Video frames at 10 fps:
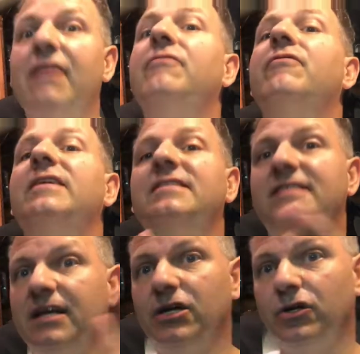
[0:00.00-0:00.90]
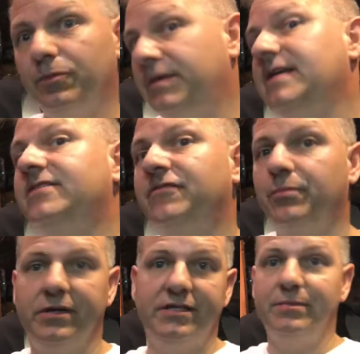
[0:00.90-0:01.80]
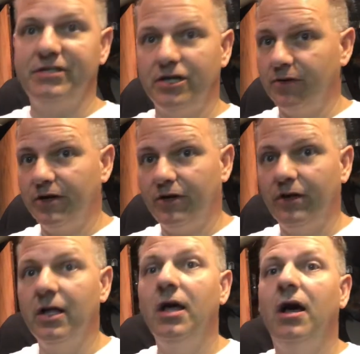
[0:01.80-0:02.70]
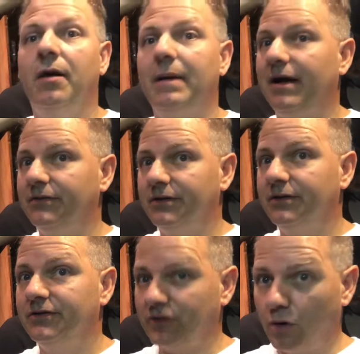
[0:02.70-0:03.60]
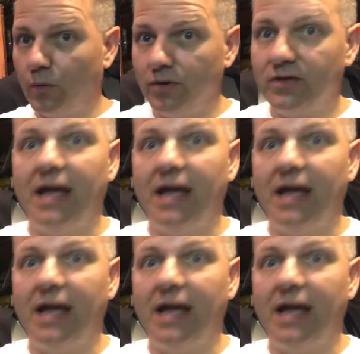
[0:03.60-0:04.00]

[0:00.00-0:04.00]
every single piece of printed material about Star Wars.